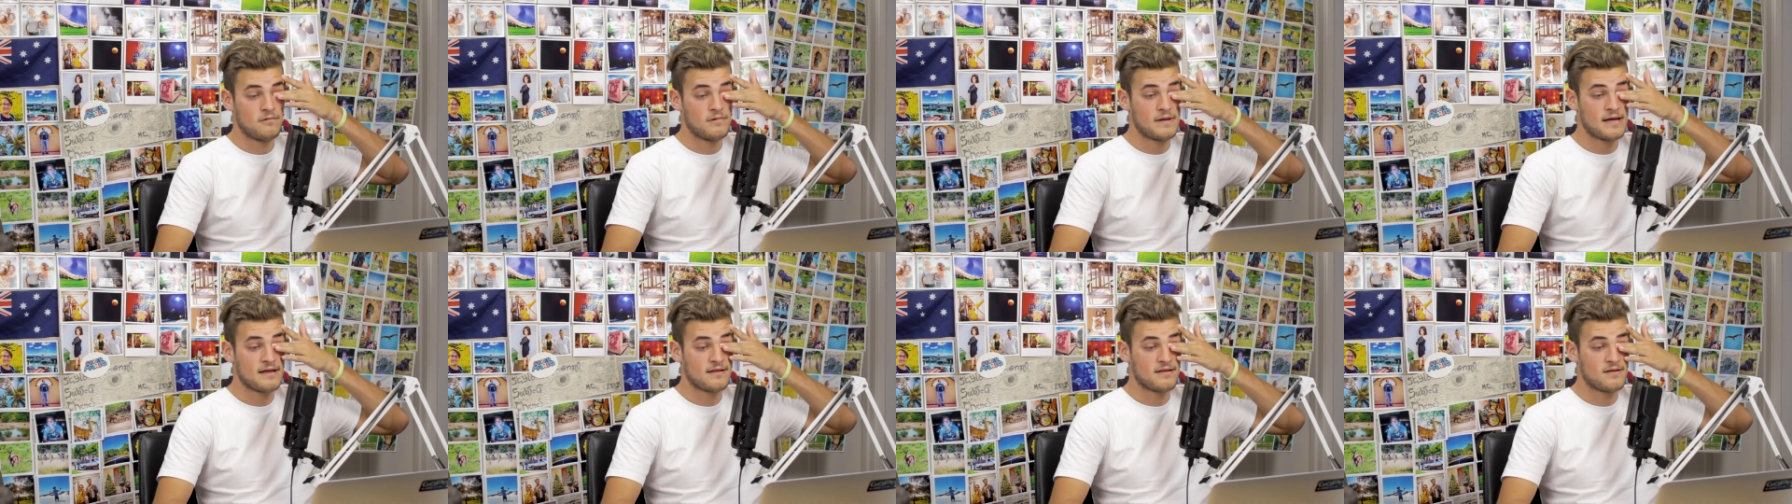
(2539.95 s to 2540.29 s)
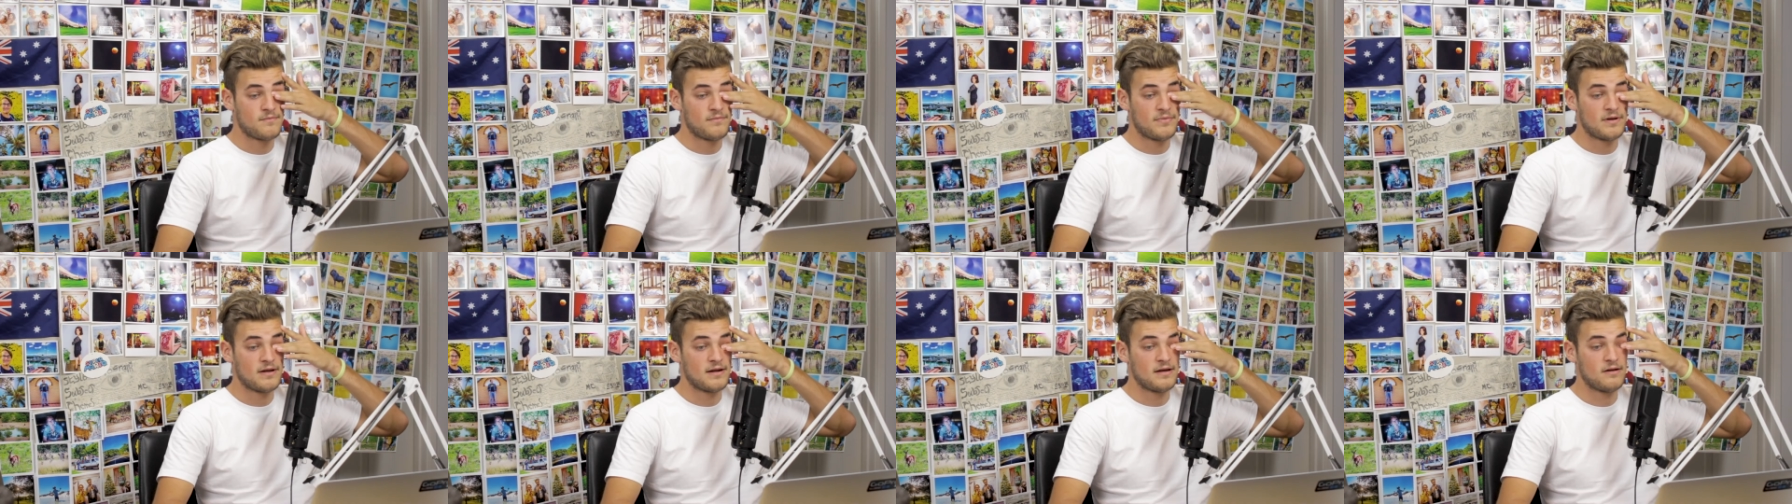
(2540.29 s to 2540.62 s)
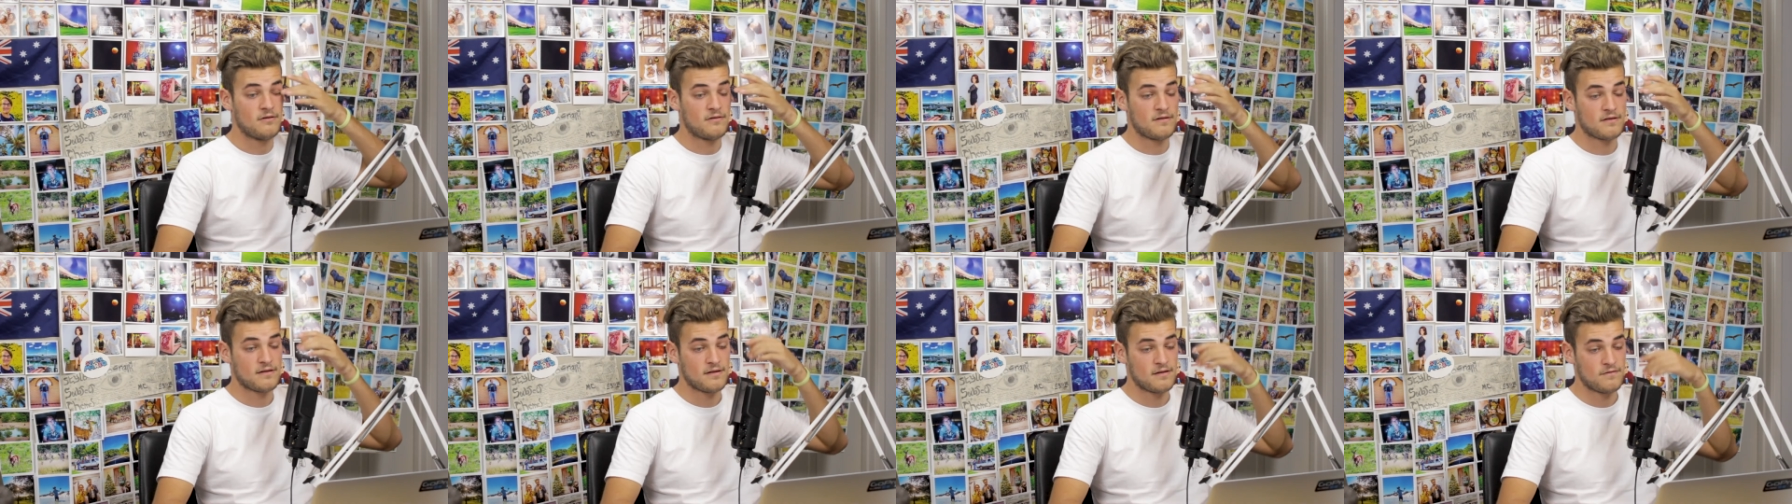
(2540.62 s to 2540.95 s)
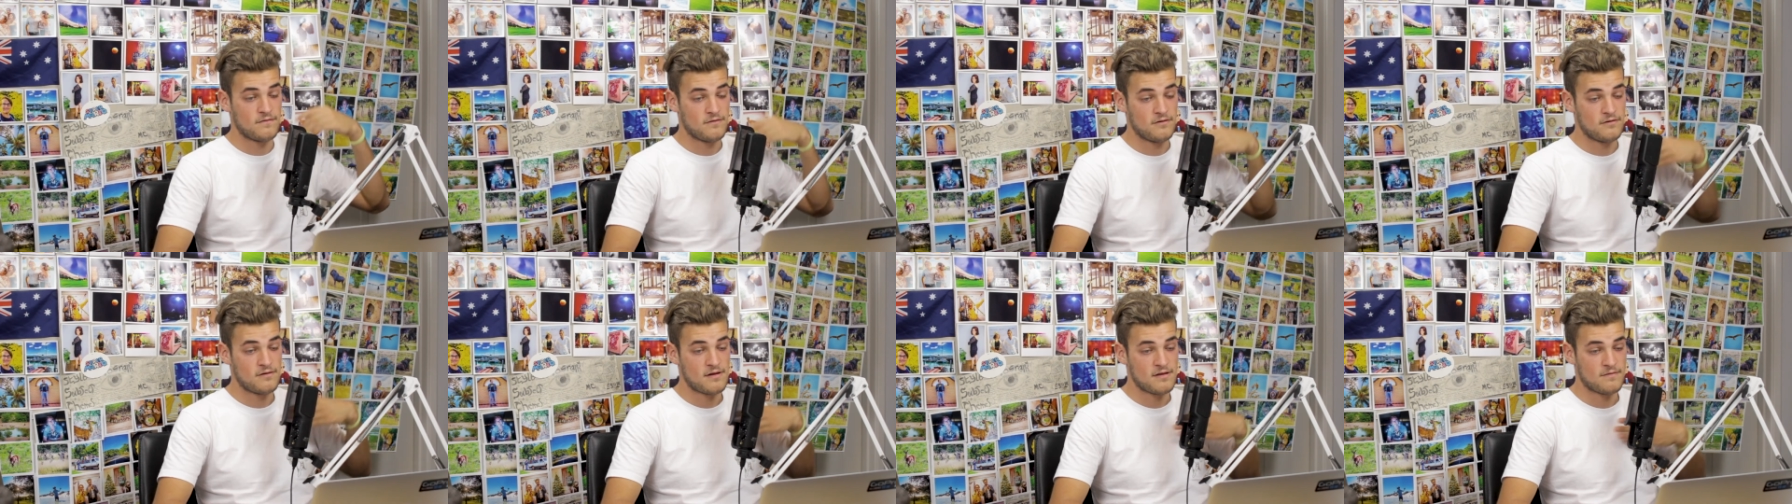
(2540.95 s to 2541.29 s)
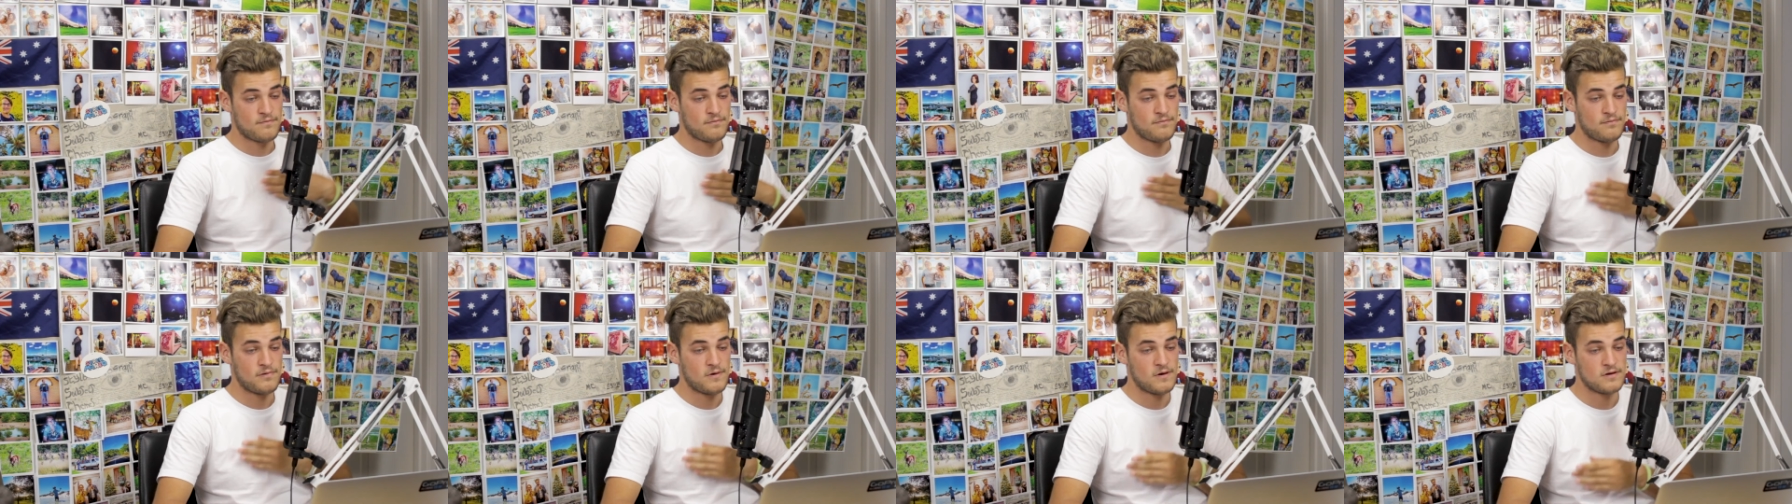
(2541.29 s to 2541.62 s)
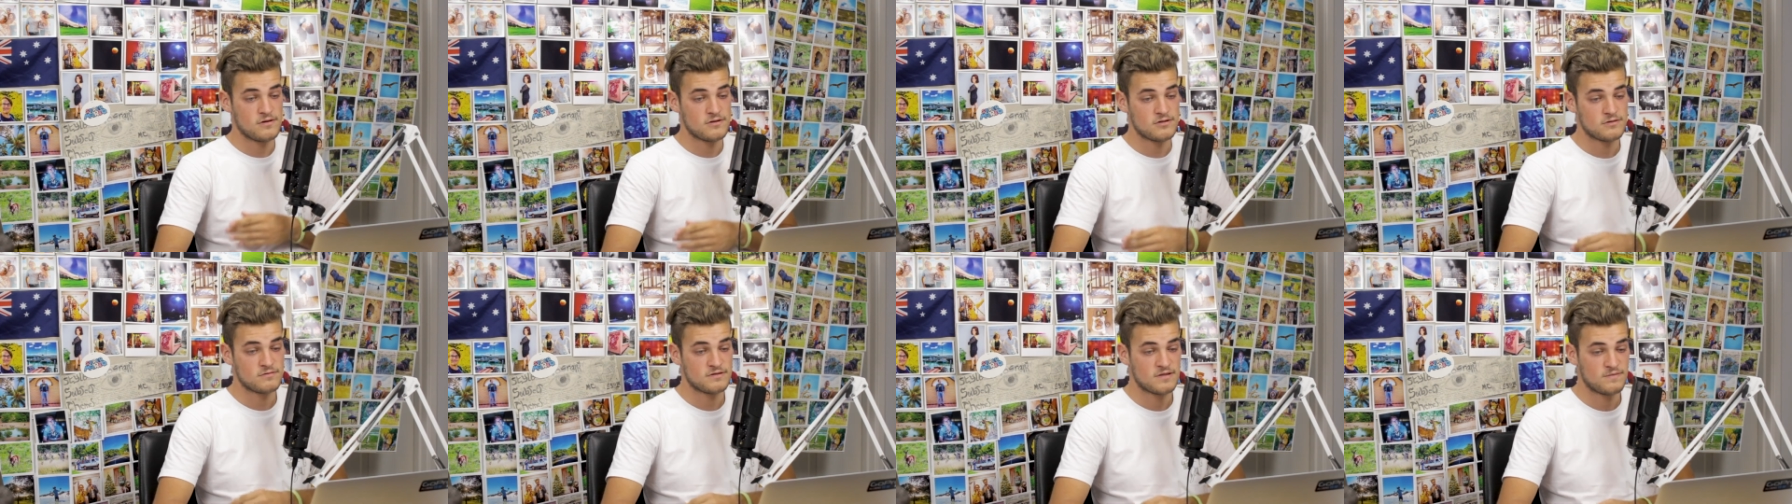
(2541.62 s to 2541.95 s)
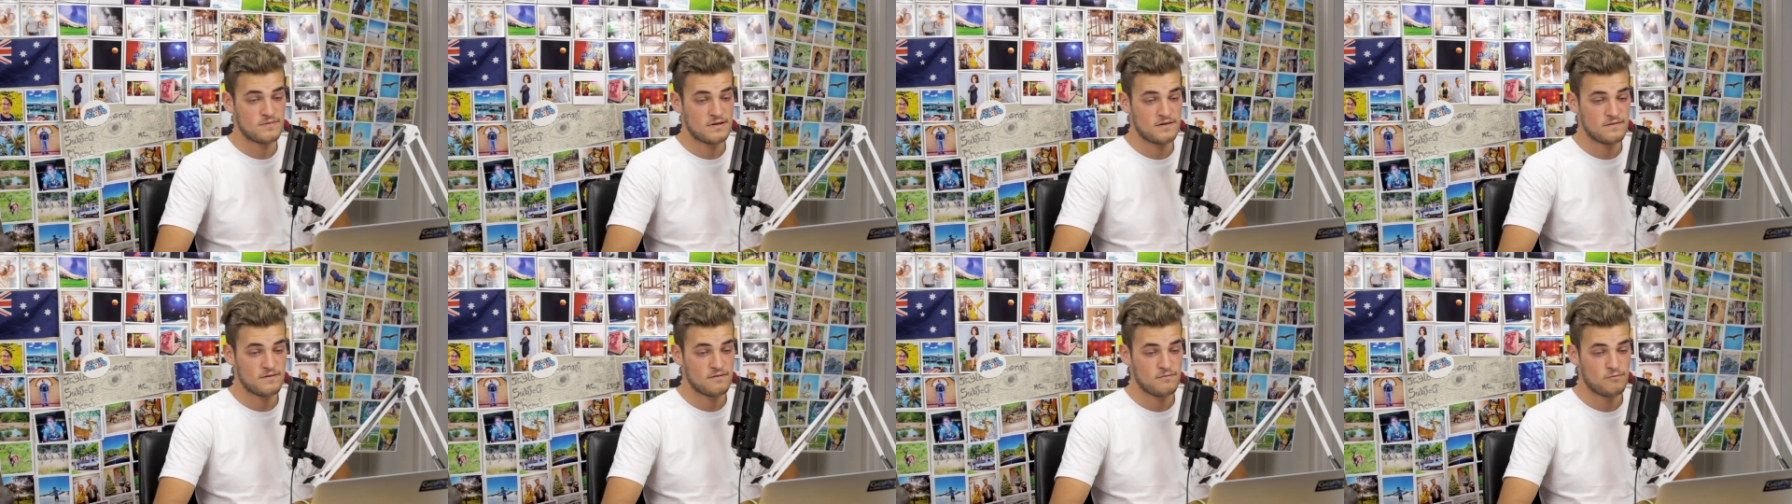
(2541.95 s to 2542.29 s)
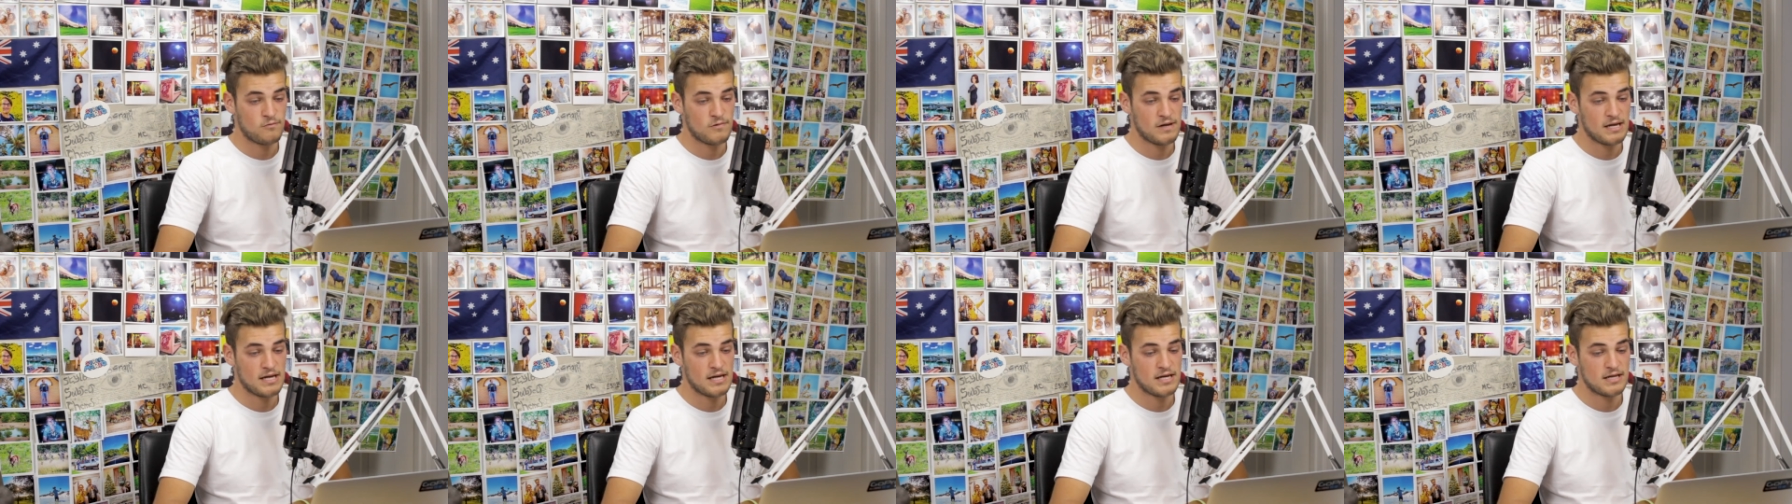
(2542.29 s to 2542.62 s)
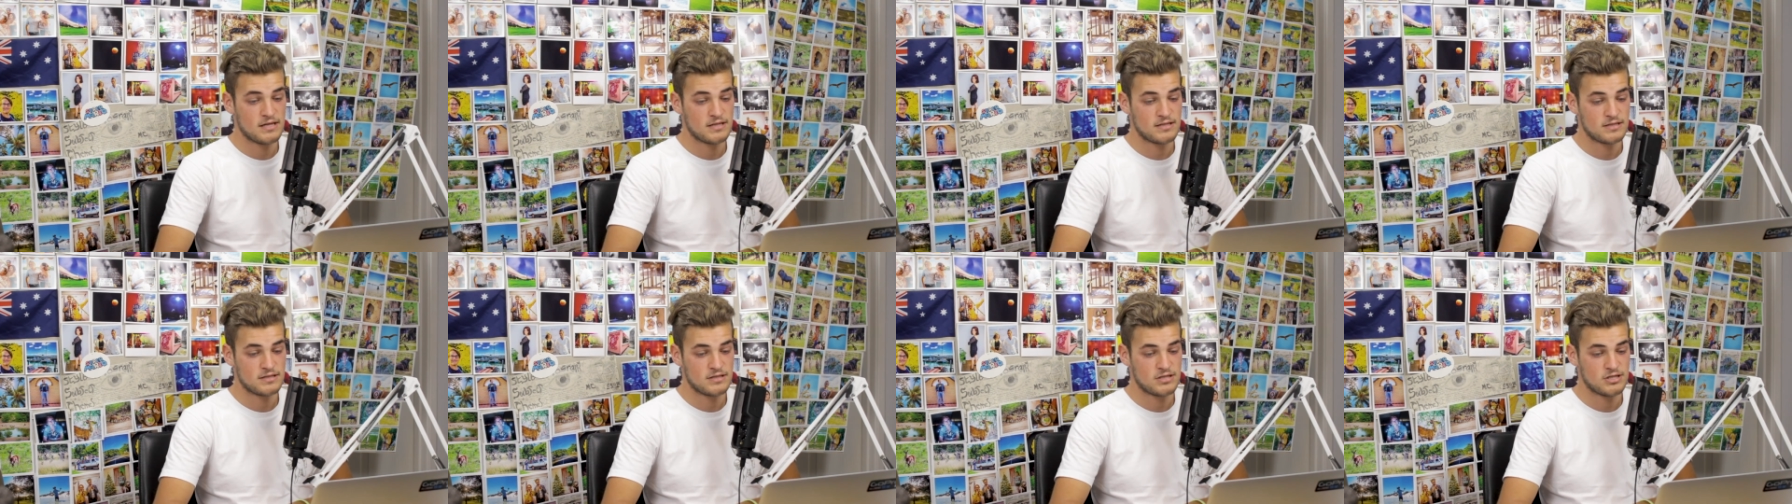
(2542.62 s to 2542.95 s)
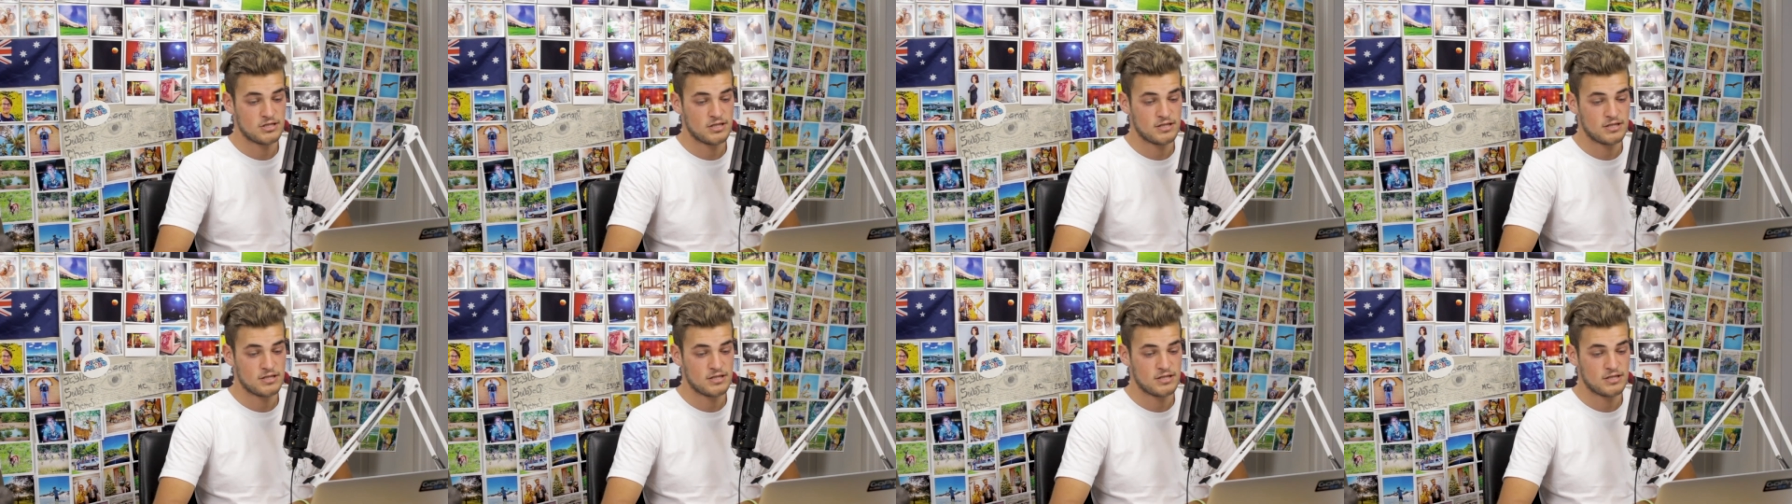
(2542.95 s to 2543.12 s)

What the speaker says: that's the bloody Oscars for you. As per usual, it was a bit of a weird shit